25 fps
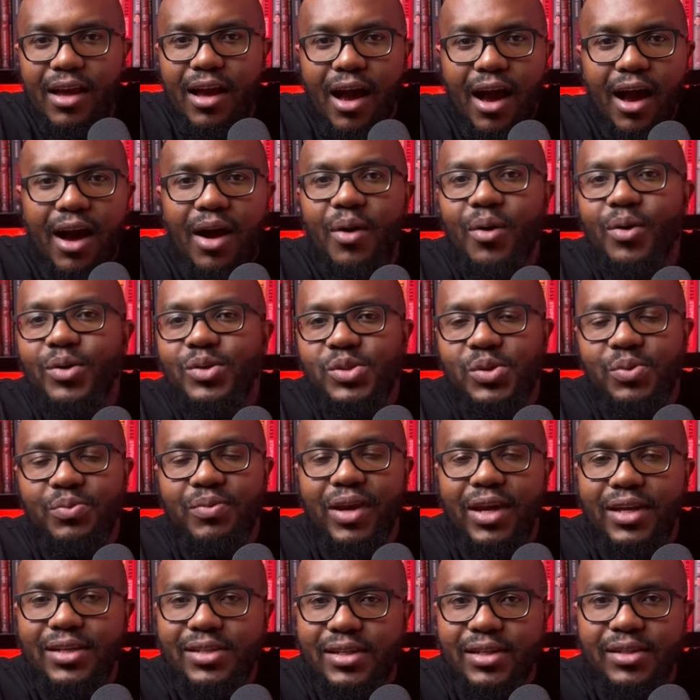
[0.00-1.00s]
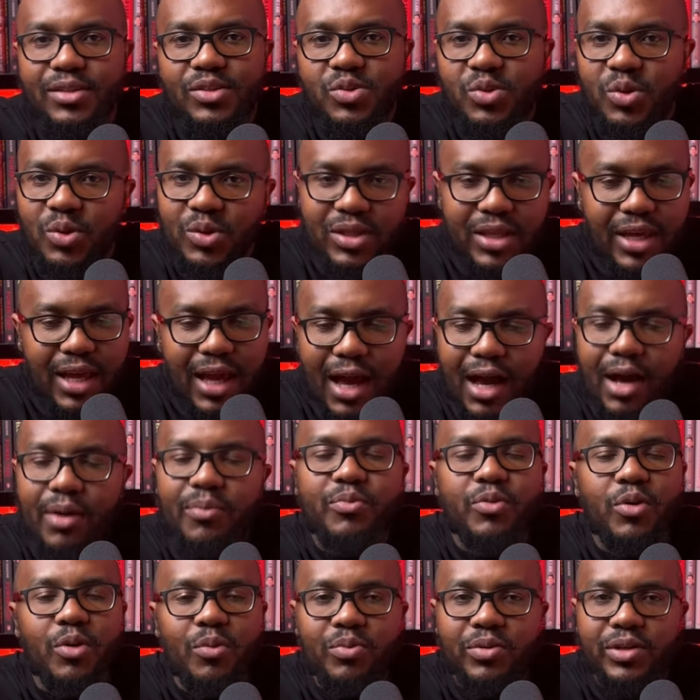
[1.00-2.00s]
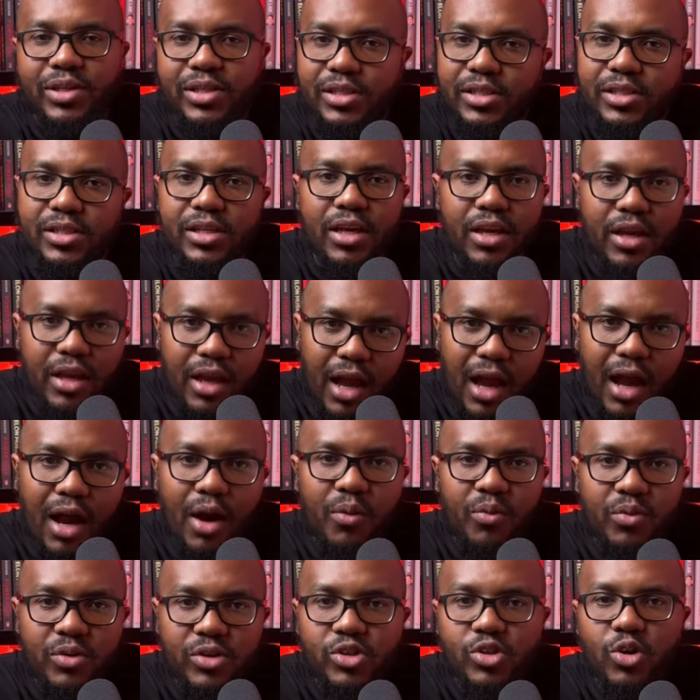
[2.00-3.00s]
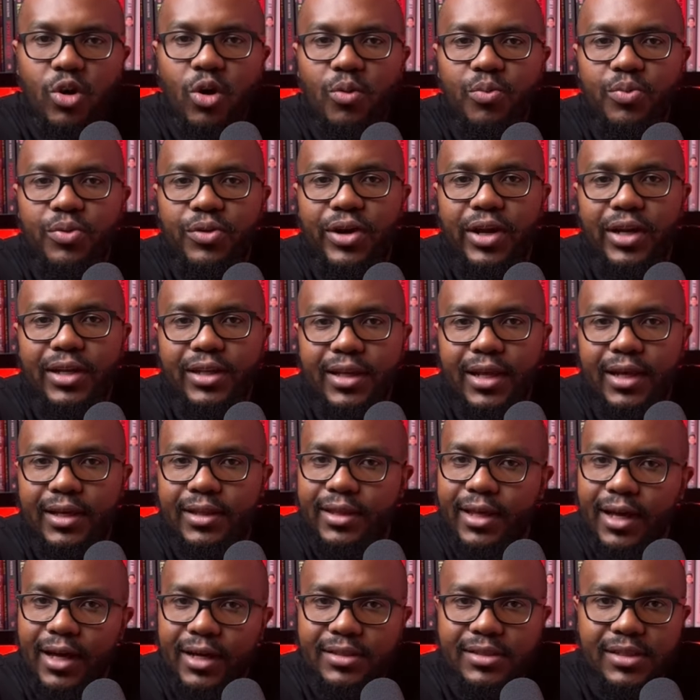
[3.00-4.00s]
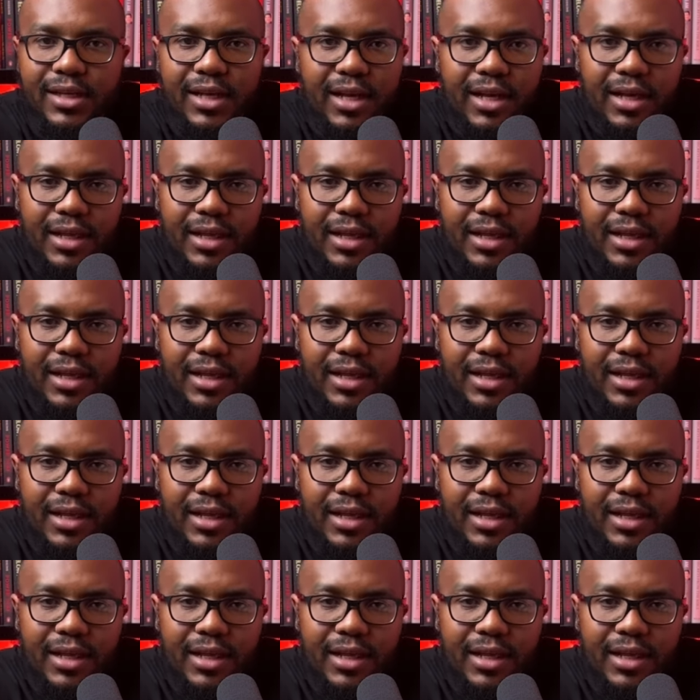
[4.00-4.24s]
automated. So there are properties which operate like that.